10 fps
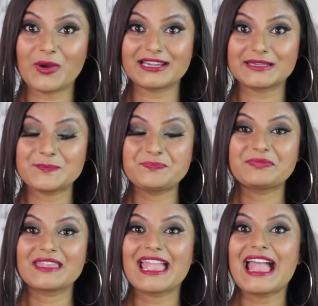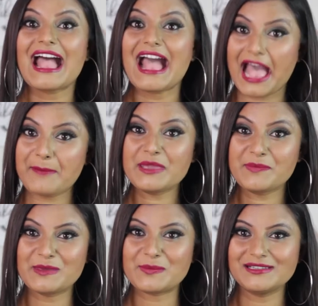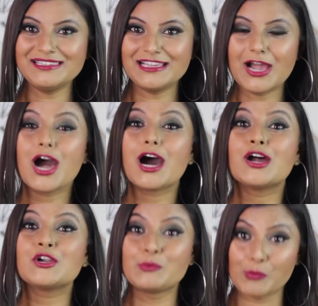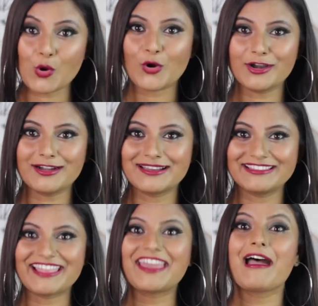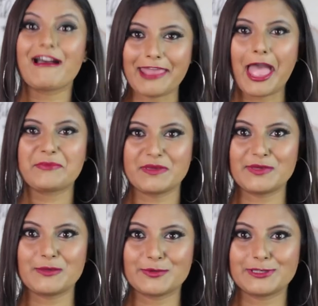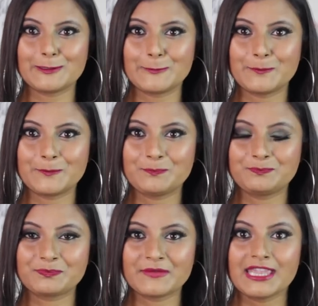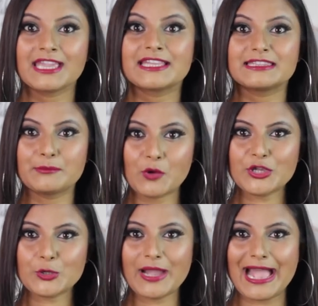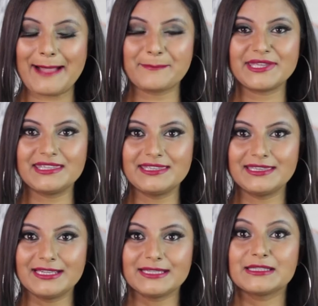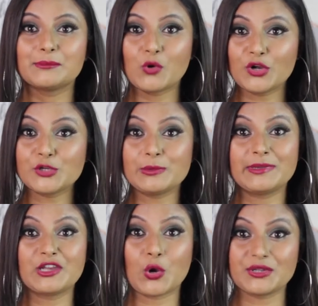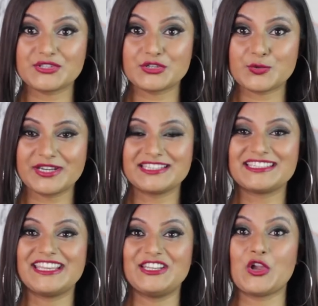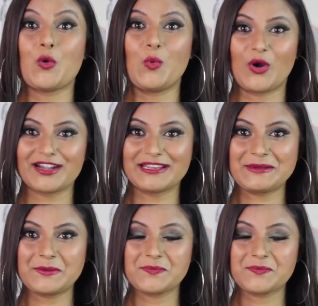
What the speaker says: 1. Happy people earn more than unhappy people. The more you are happy, the more you will be concentrated in your work